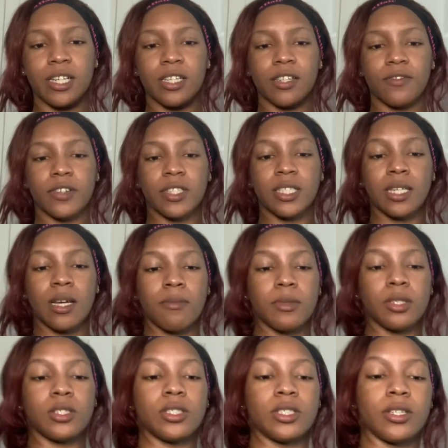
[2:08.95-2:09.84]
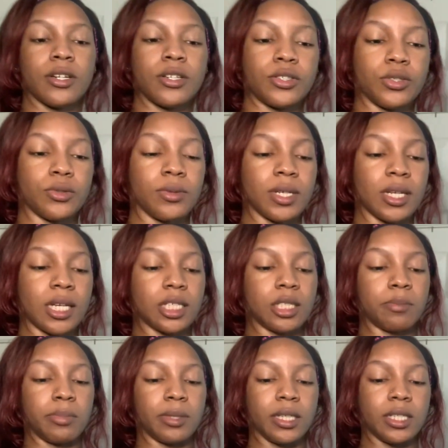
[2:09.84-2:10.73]
The first thing I'm gonna start doing is
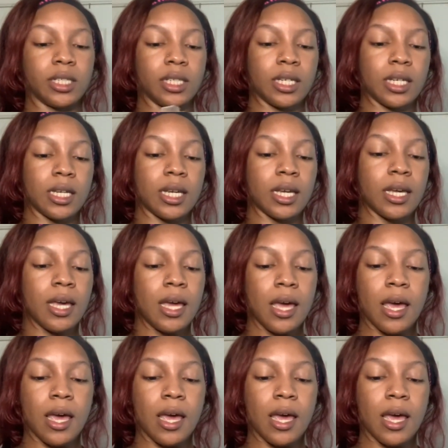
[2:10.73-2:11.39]
bleaching it,